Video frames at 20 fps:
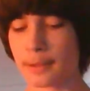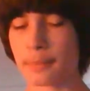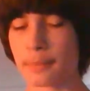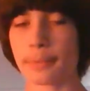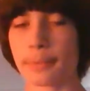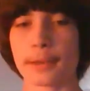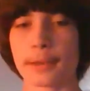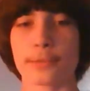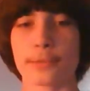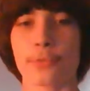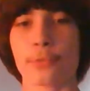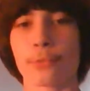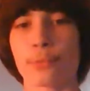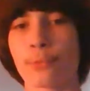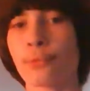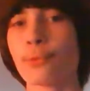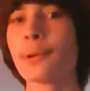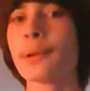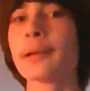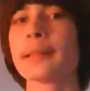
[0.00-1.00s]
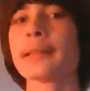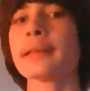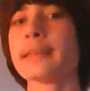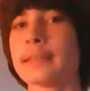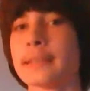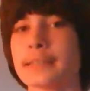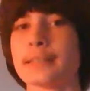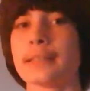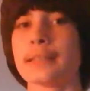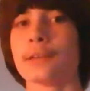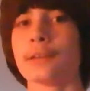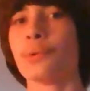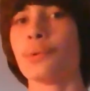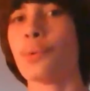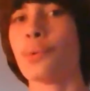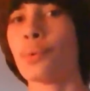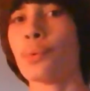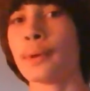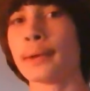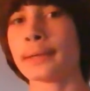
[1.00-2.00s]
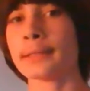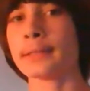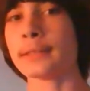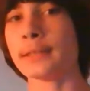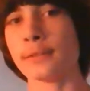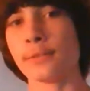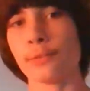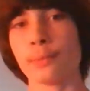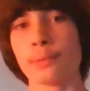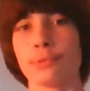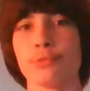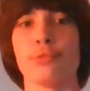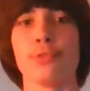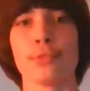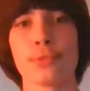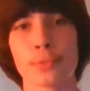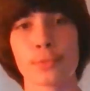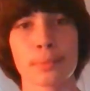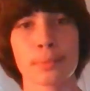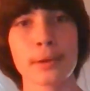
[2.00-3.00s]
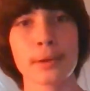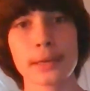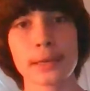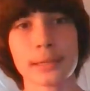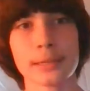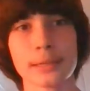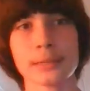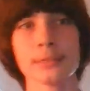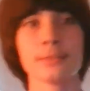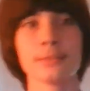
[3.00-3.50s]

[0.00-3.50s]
But it's really easy to quickly switch a spring and